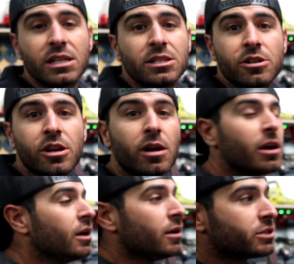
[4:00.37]
easier to,
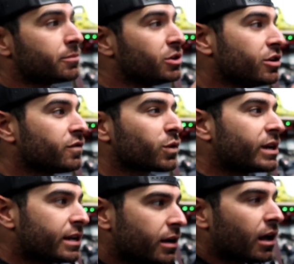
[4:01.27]
to maneuver
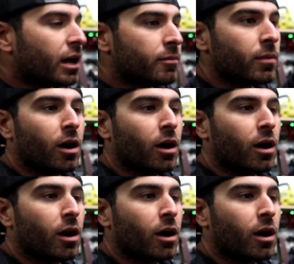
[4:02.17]
it um,